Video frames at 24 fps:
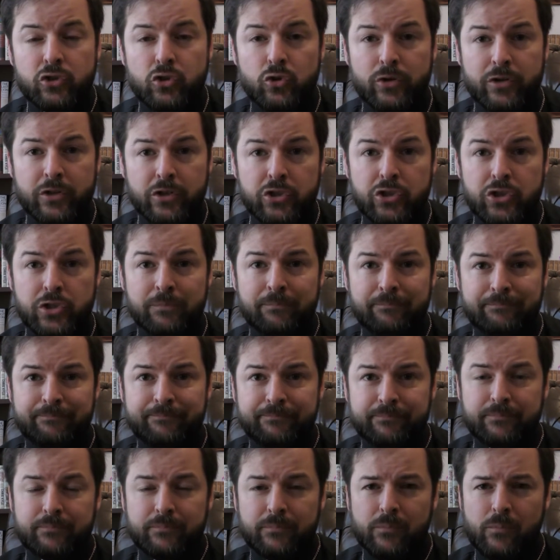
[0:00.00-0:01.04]
tradition,
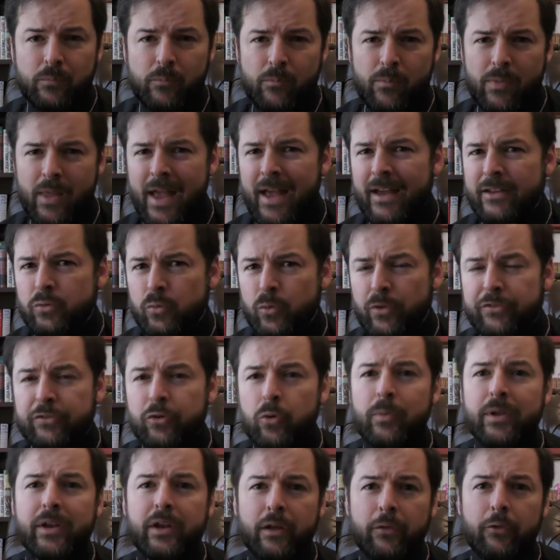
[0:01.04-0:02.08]
as with so
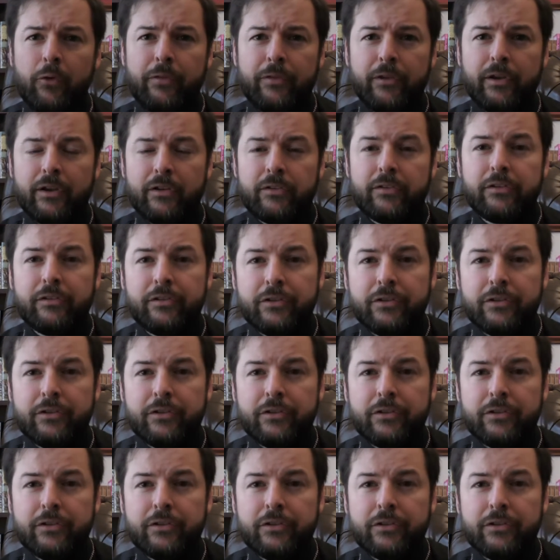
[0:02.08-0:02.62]
many other things, is